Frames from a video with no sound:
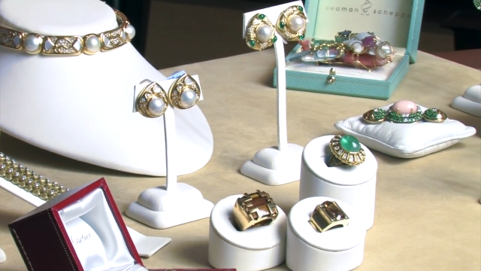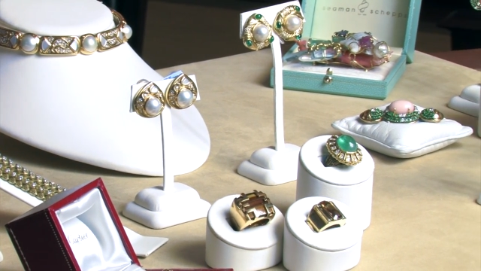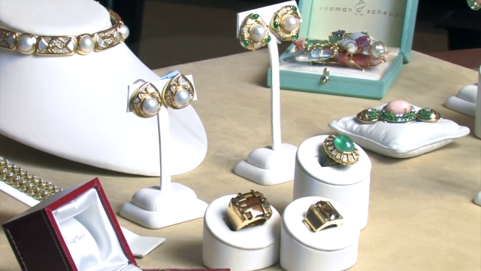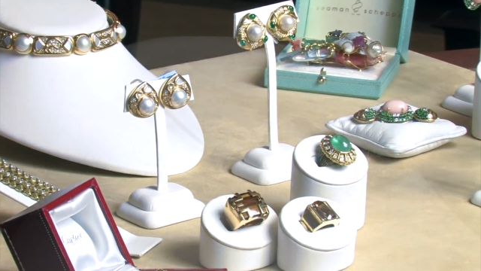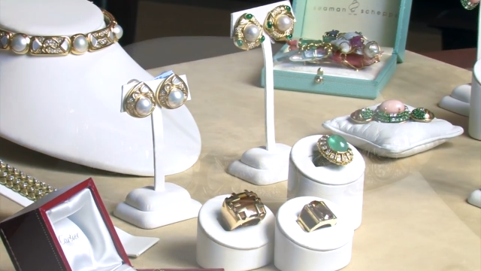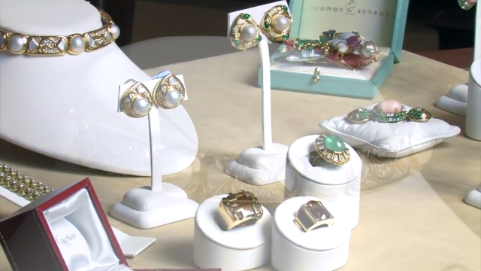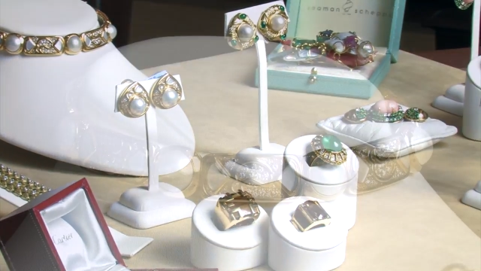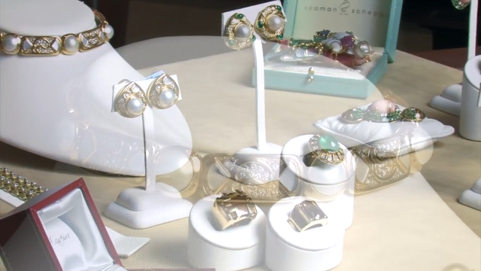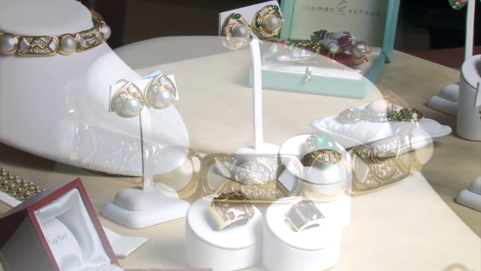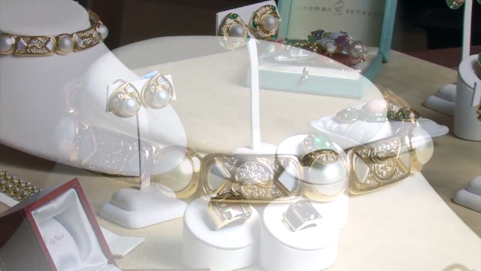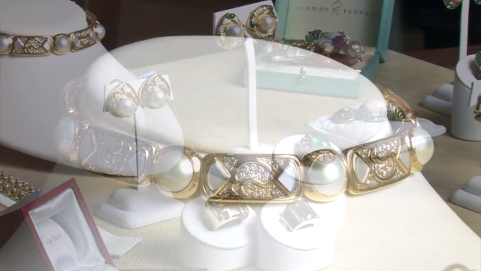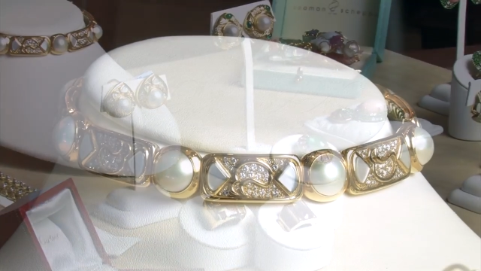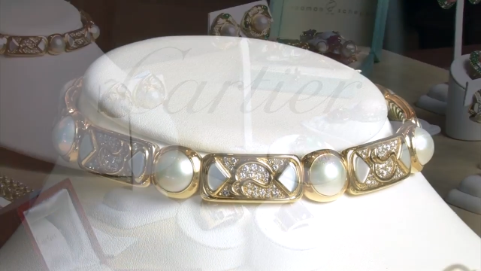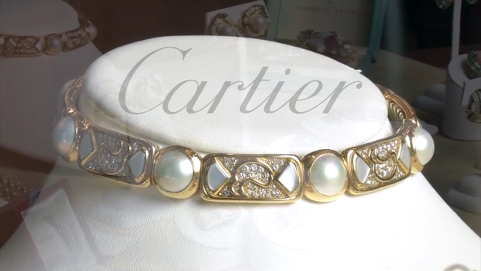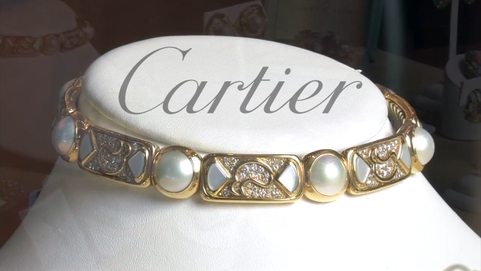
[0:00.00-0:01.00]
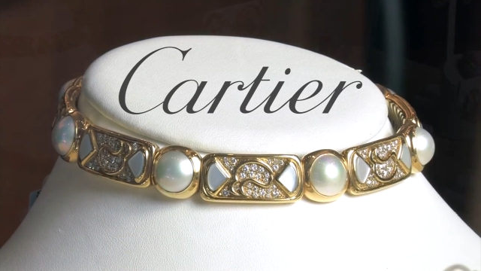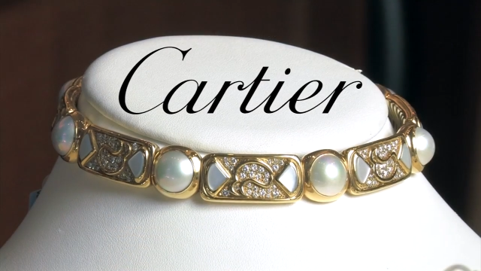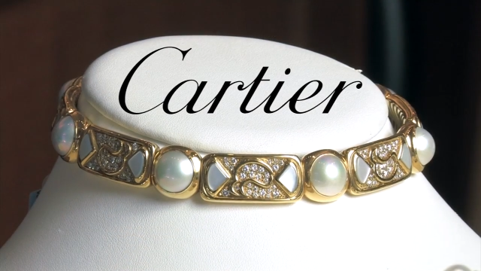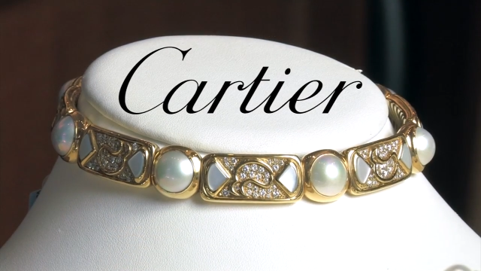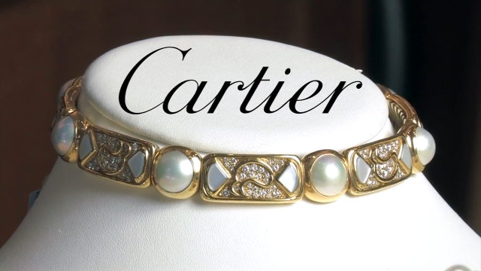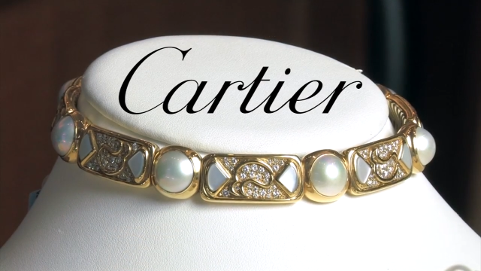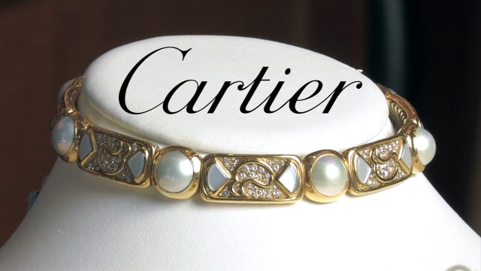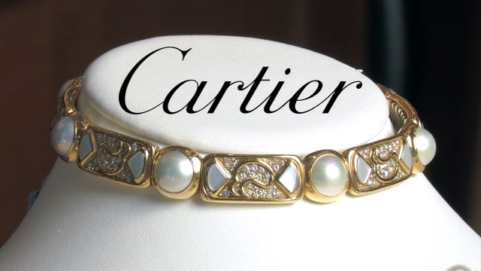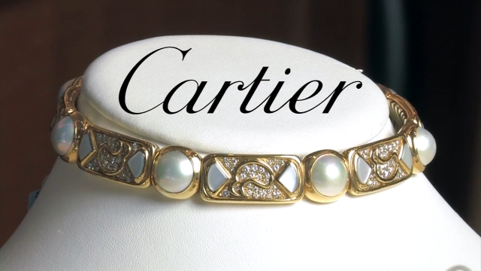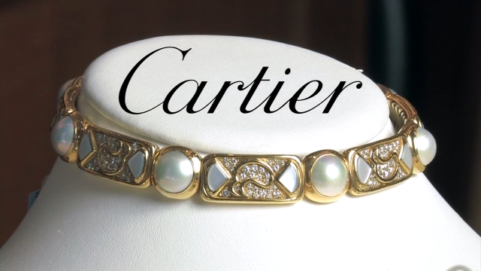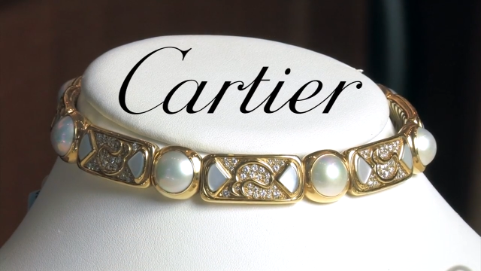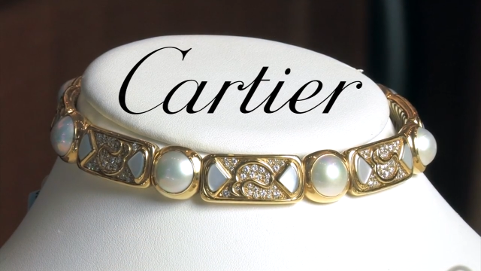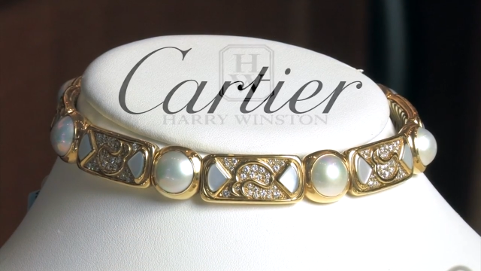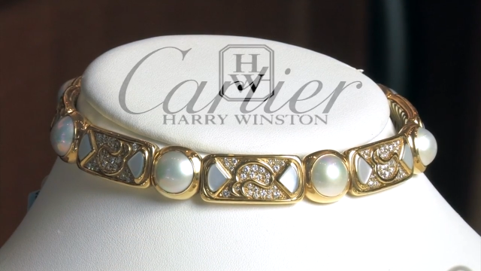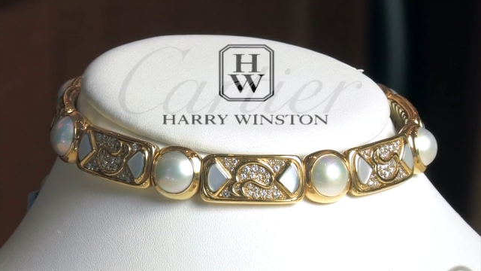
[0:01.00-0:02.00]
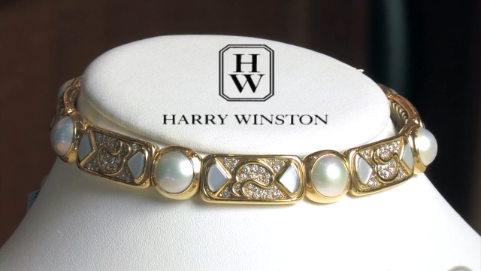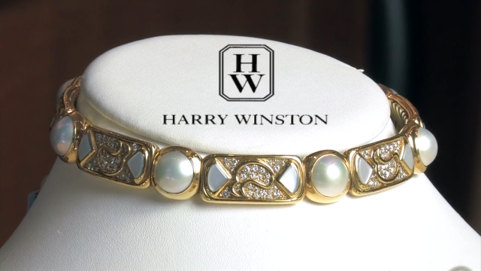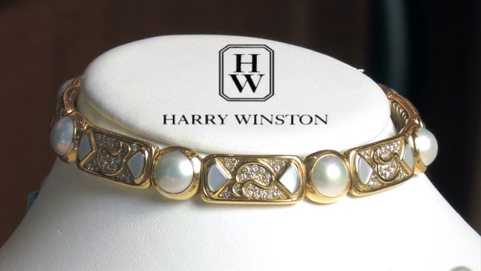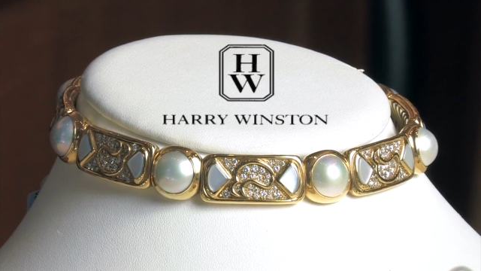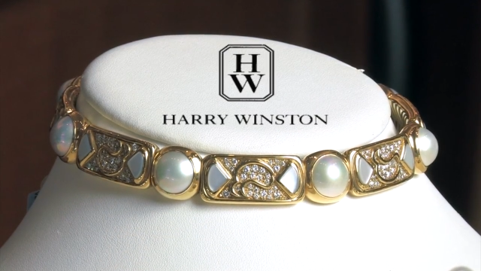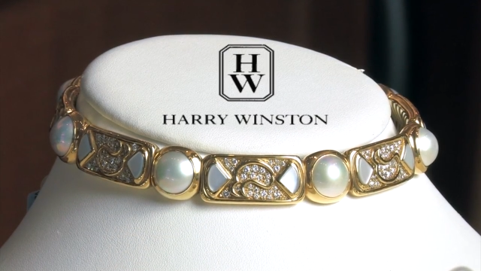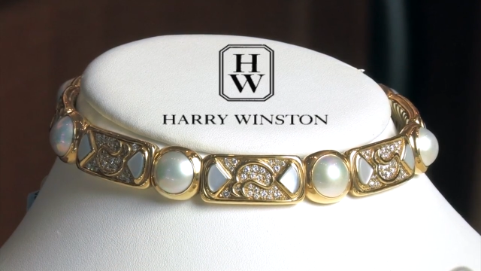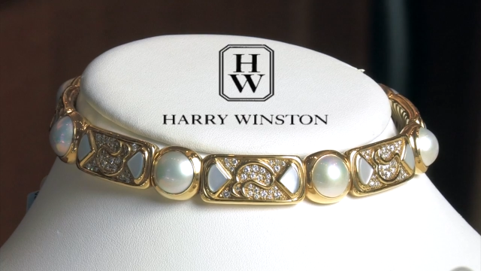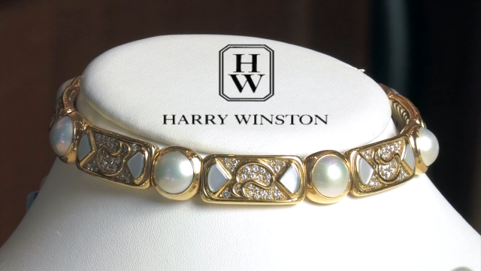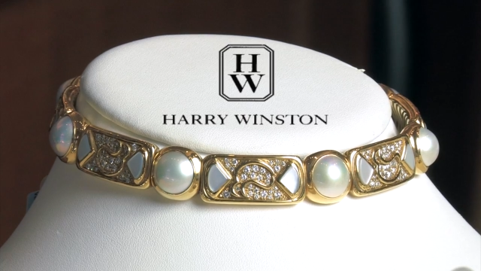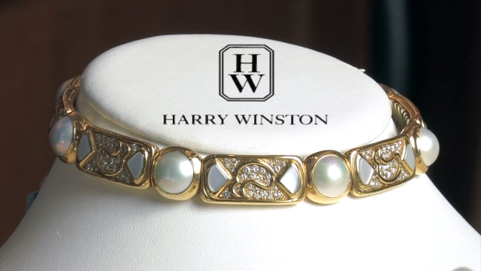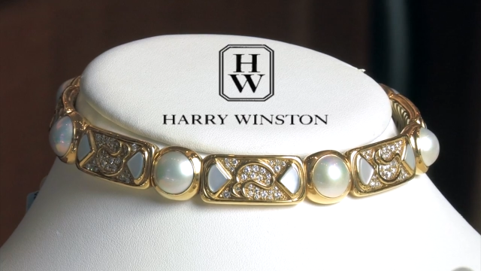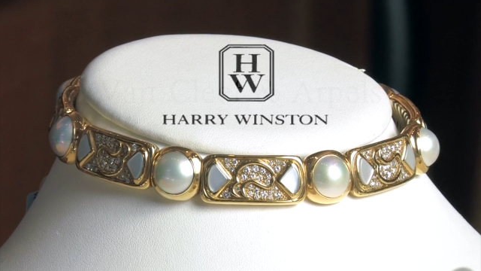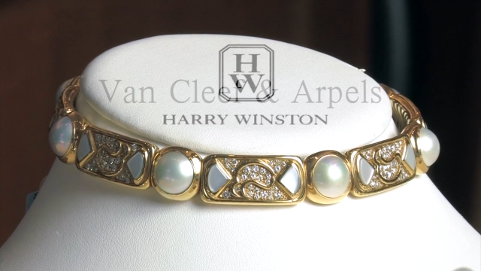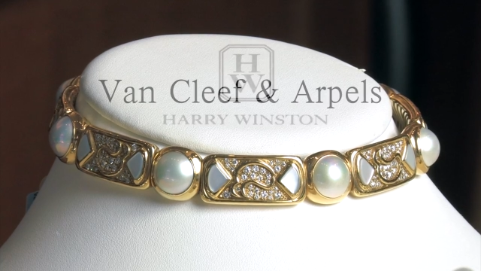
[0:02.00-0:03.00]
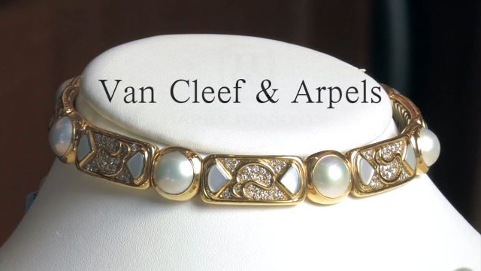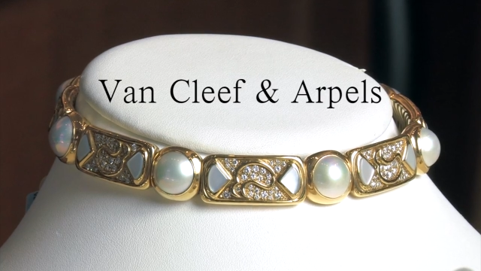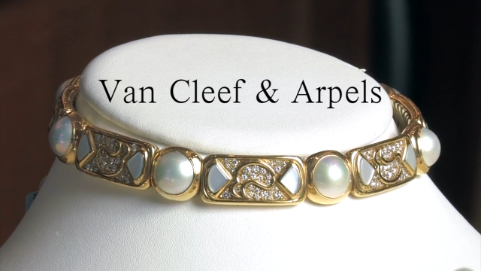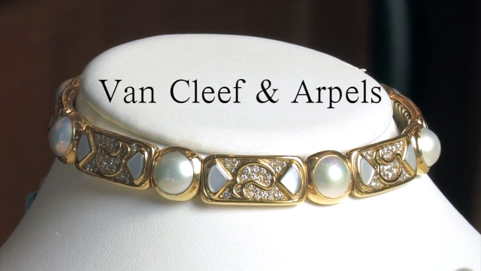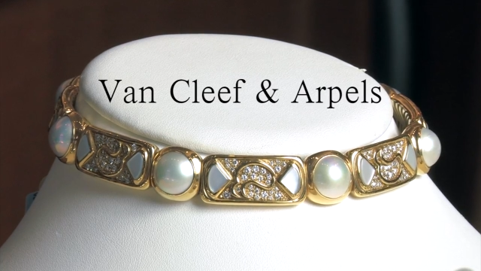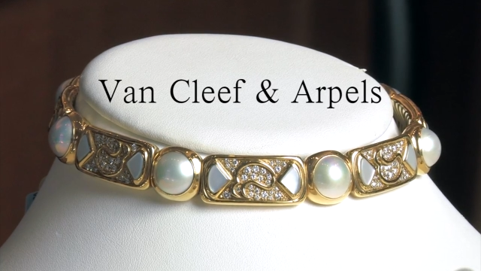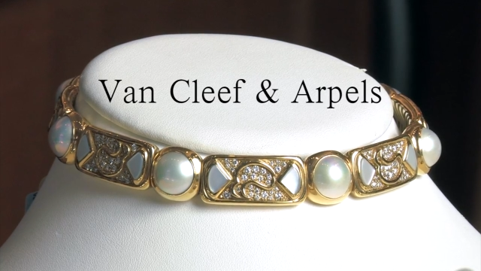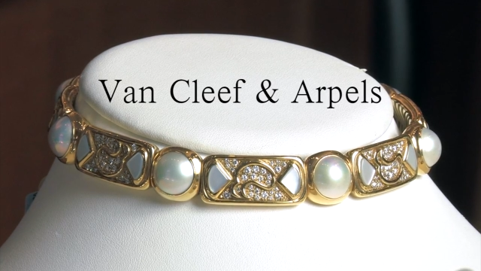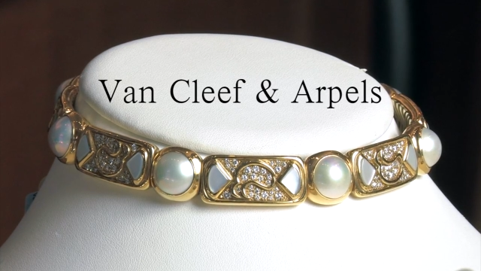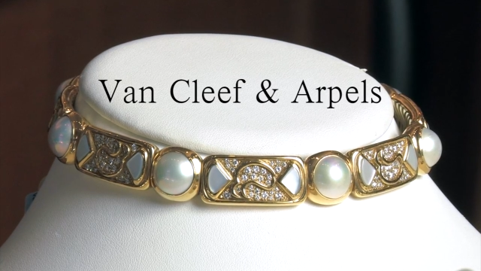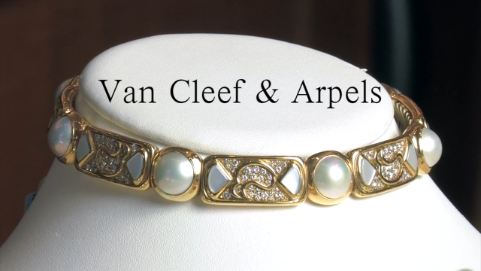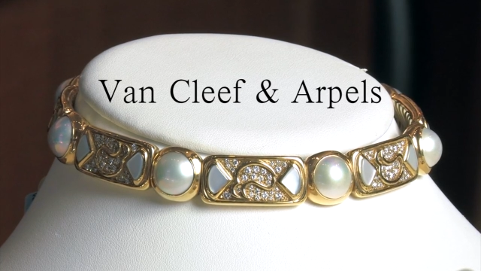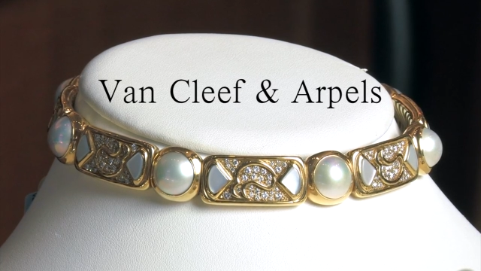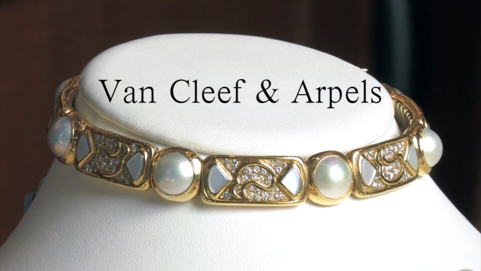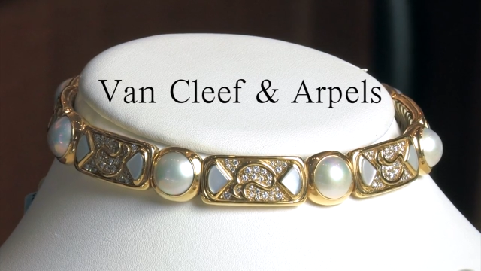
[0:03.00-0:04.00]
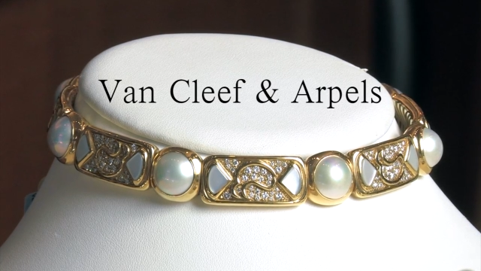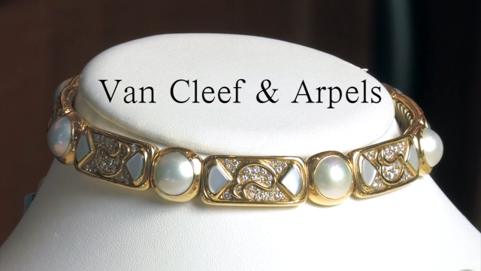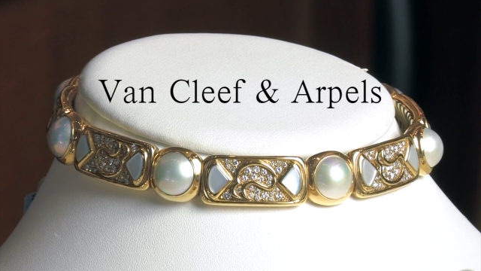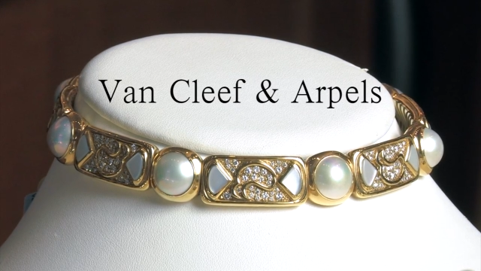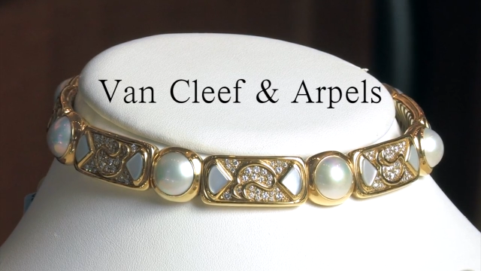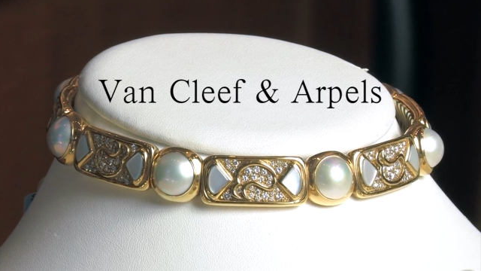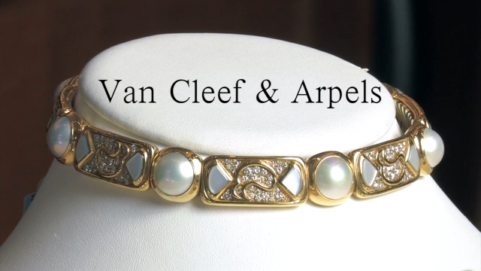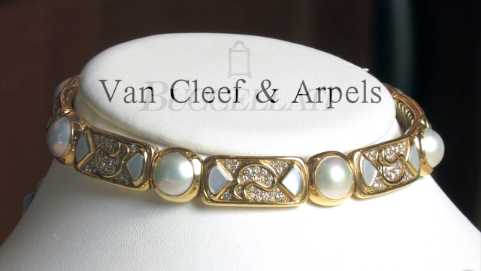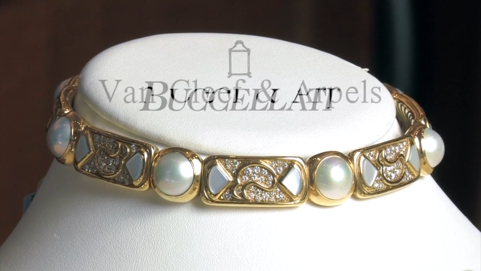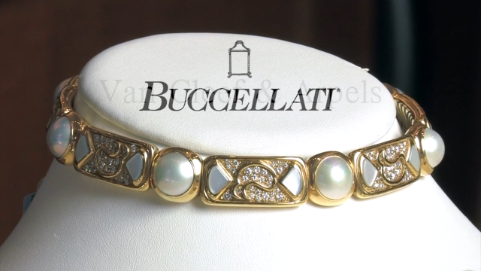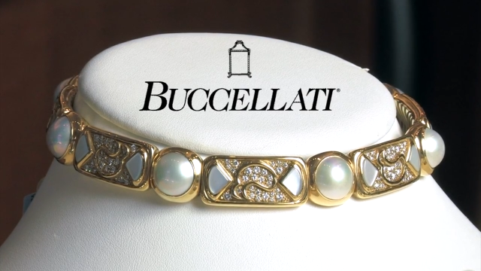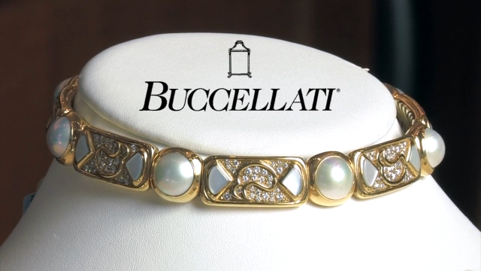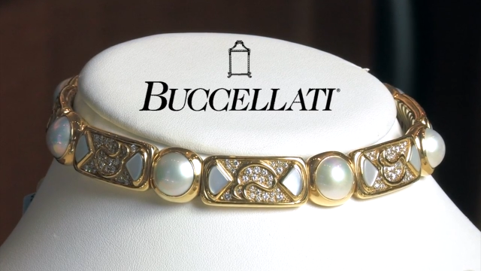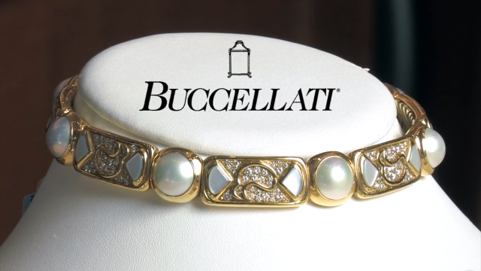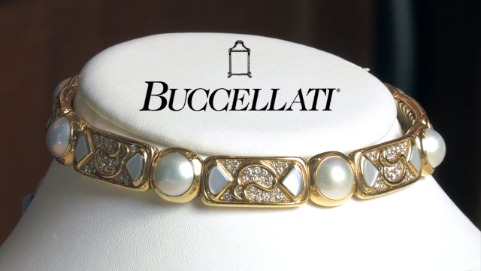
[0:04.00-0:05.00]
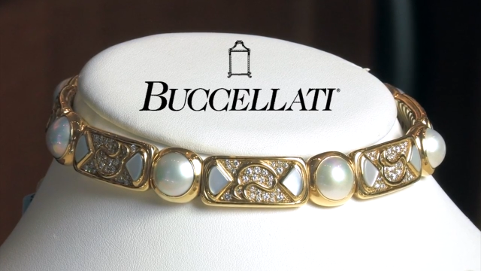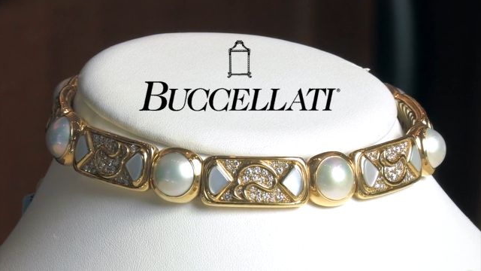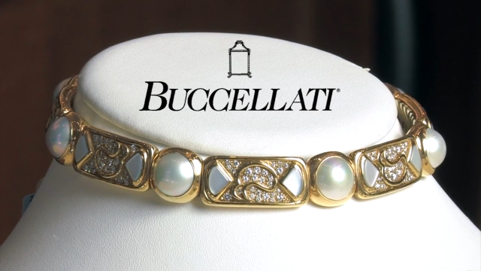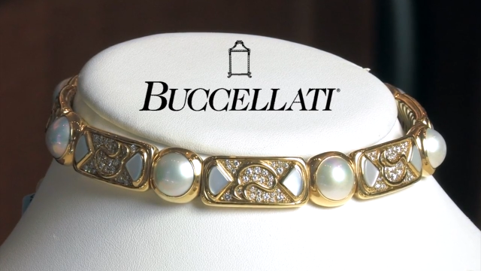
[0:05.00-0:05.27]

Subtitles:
(no speaker visible)